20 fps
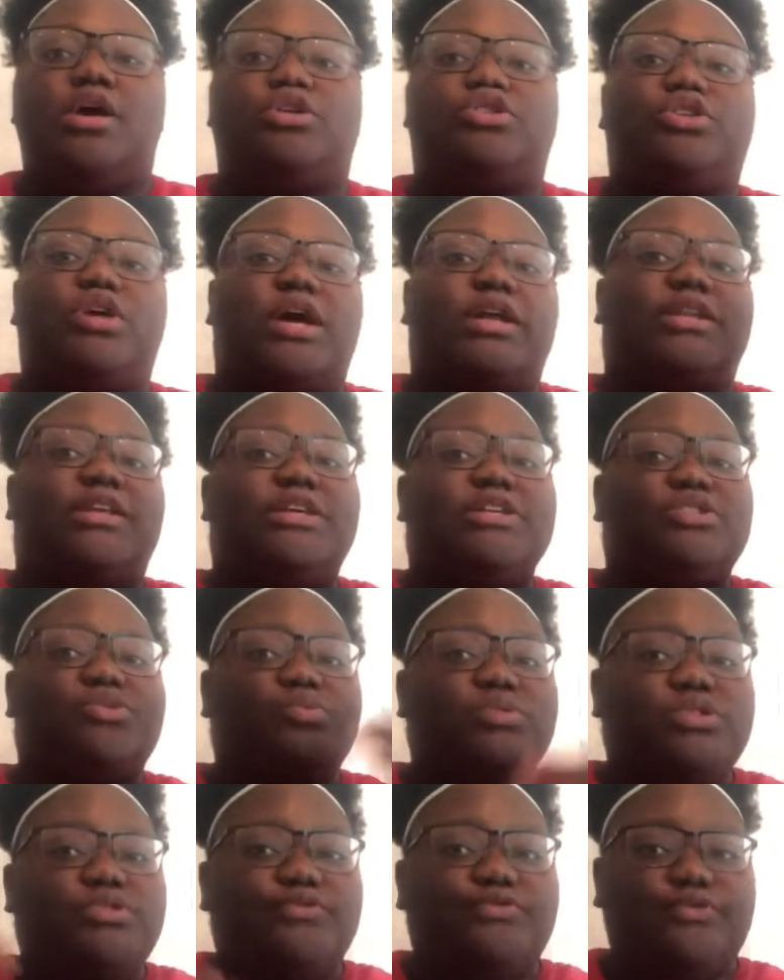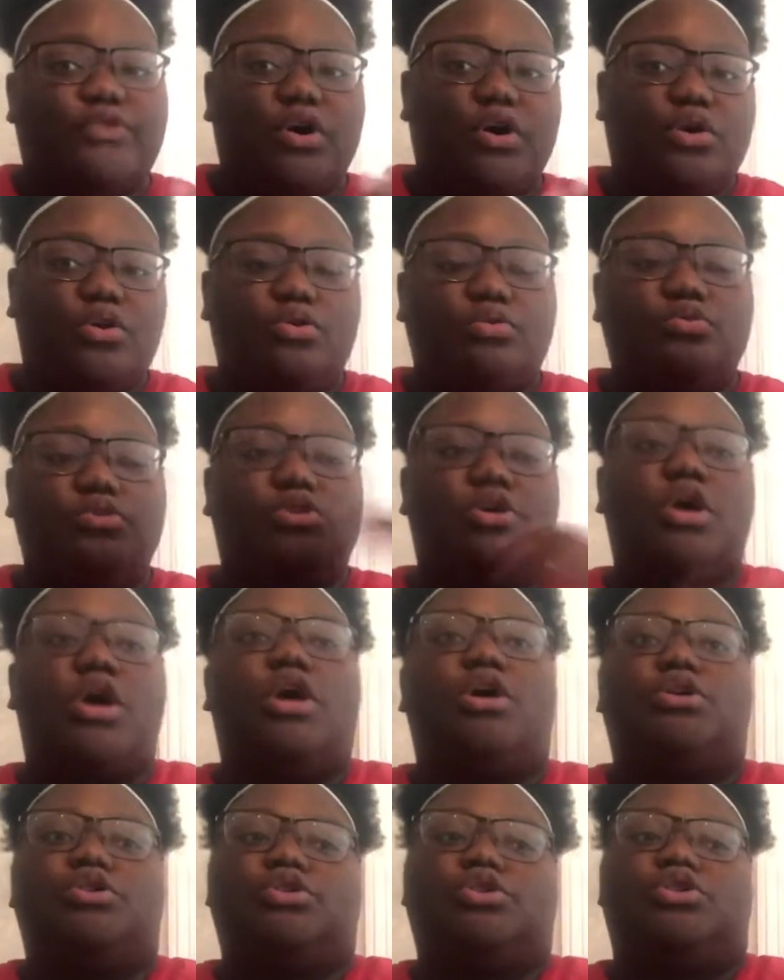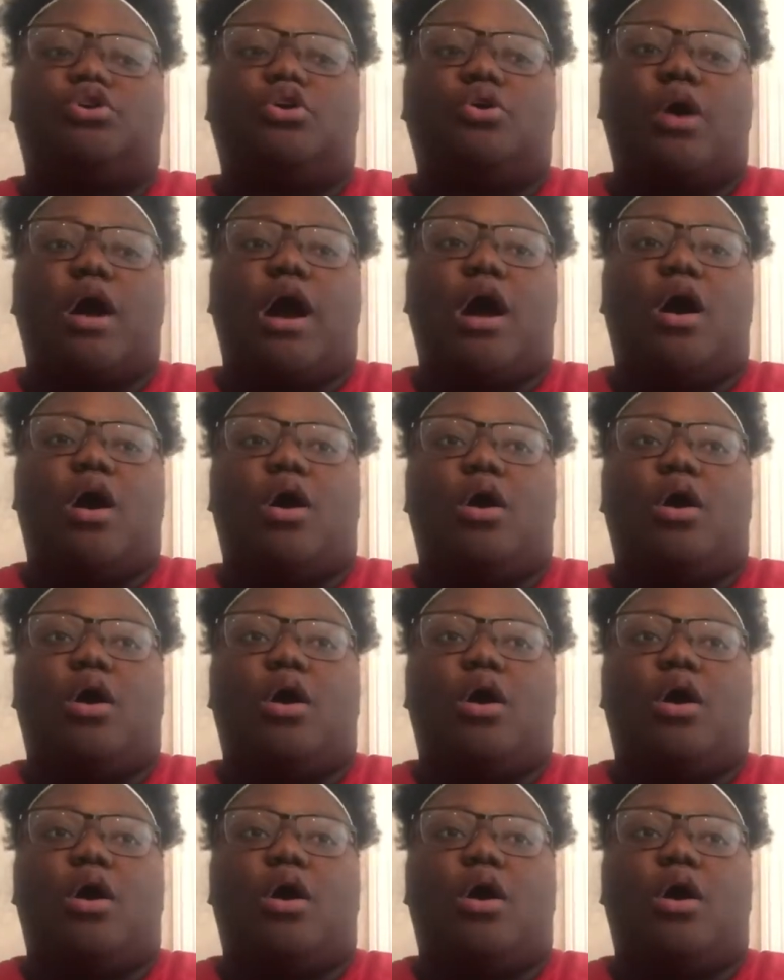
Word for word: So I did switch phones. So I,